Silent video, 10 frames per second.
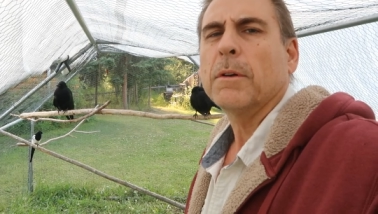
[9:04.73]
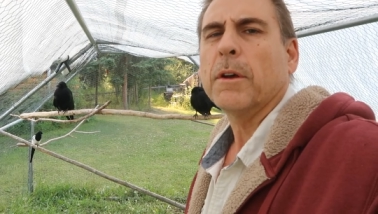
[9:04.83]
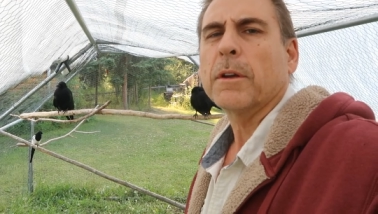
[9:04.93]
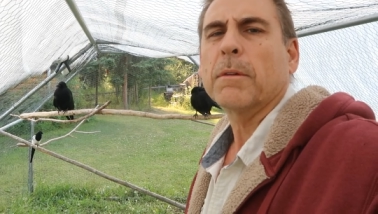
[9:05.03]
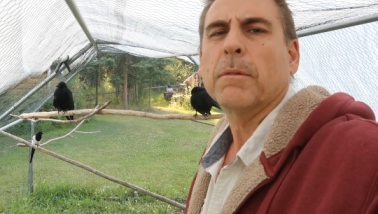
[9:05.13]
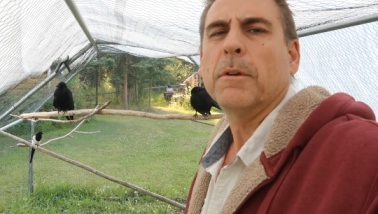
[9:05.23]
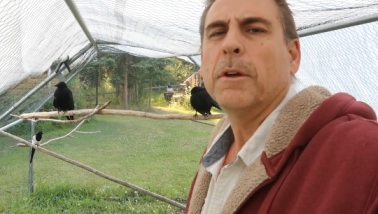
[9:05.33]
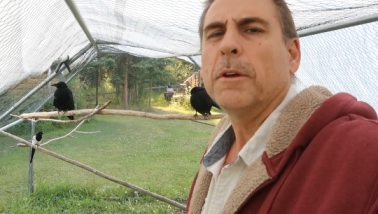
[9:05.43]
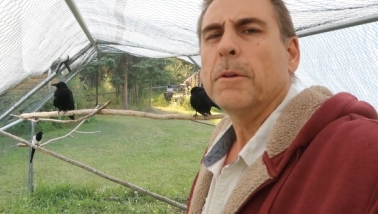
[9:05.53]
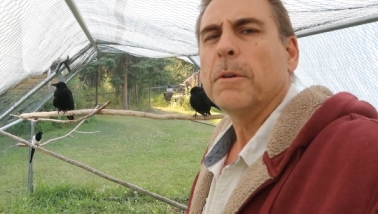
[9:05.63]
Like,
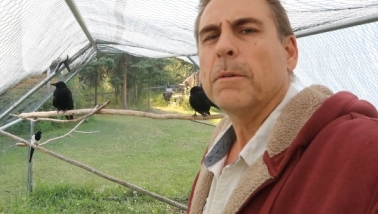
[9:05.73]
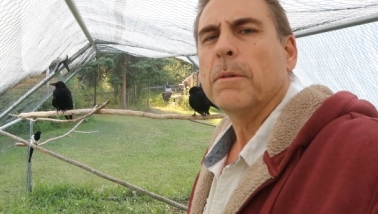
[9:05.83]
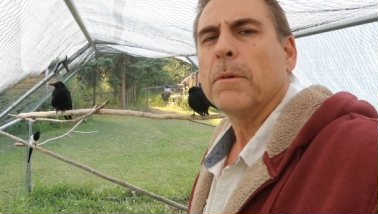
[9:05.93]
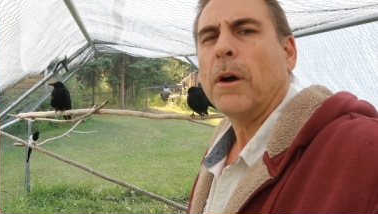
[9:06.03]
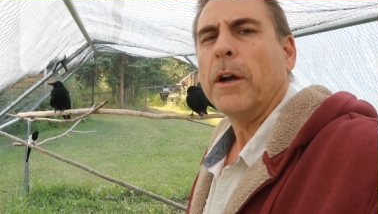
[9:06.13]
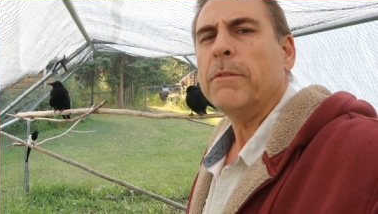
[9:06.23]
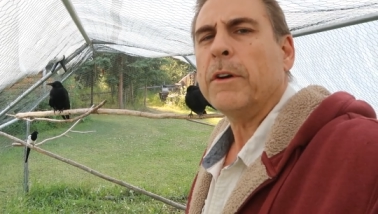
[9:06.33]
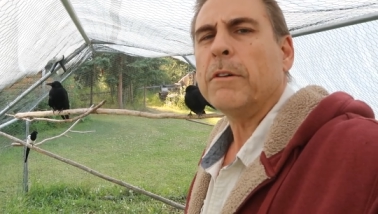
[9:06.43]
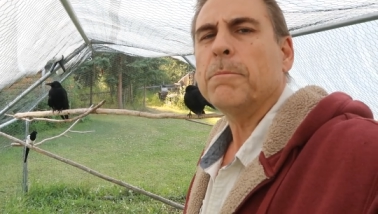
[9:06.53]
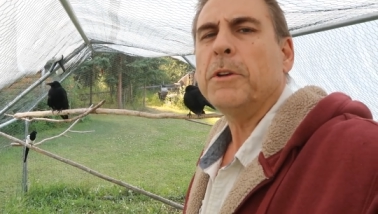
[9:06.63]
I
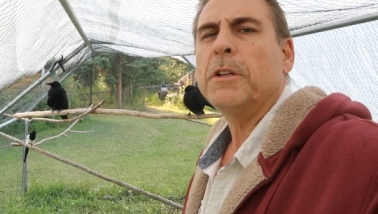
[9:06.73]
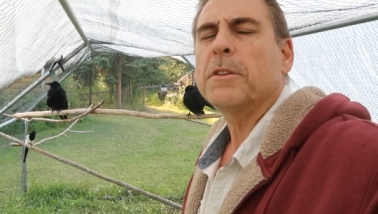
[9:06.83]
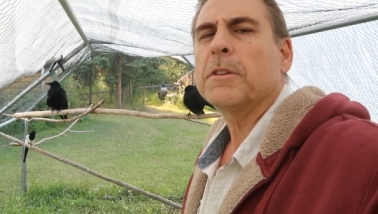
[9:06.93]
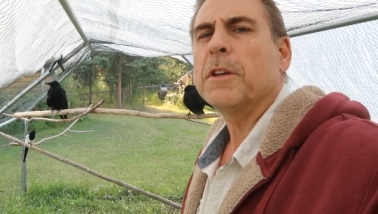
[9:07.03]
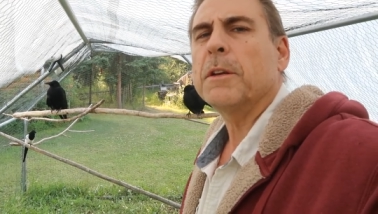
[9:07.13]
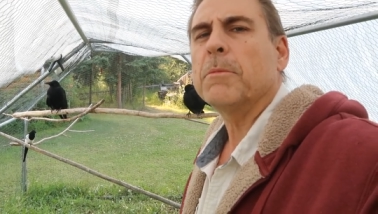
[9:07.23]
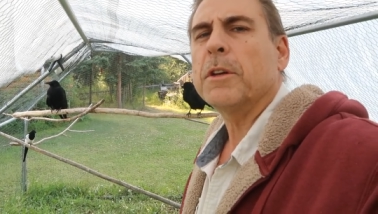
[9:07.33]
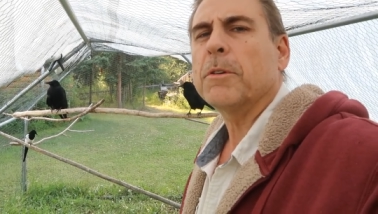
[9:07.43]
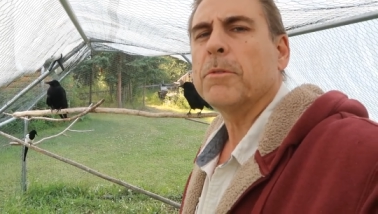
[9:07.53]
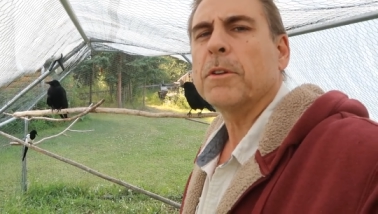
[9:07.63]
found Peach the same
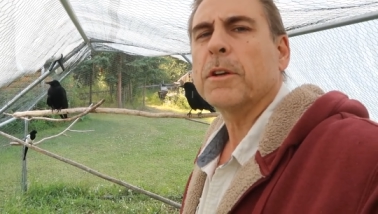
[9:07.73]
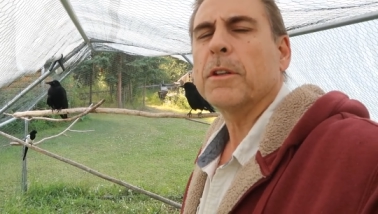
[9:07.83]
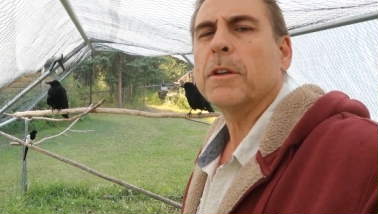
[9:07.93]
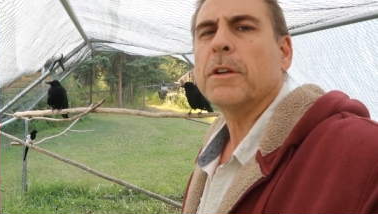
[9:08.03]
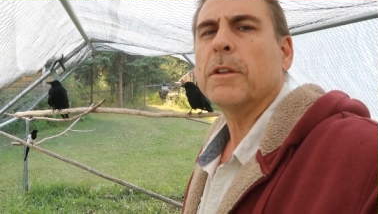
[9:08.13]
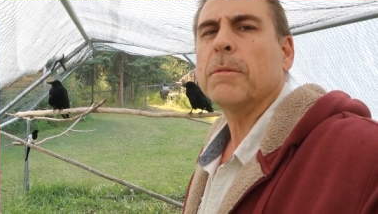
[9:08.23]
day Kulika did,